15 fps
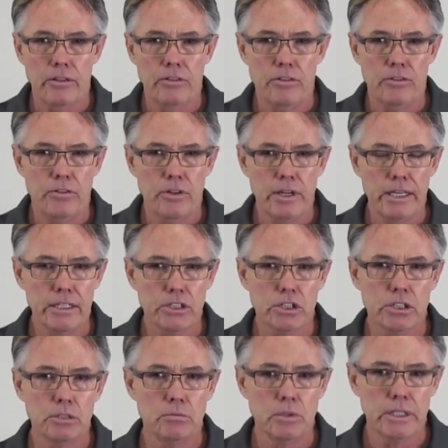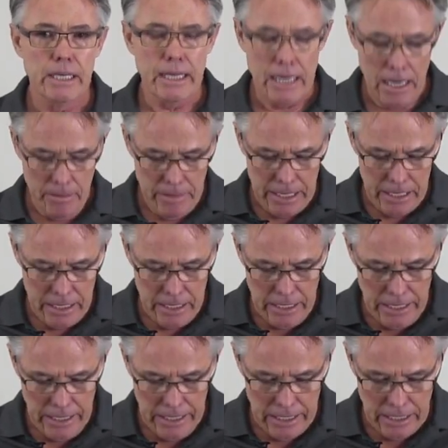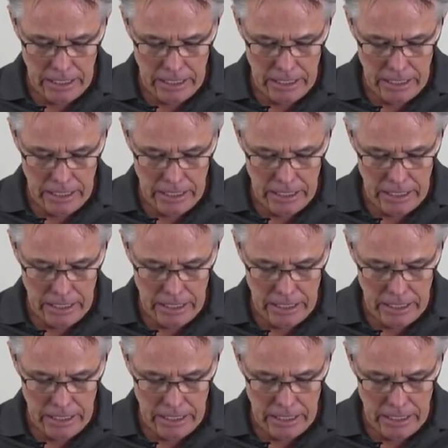The issue would come in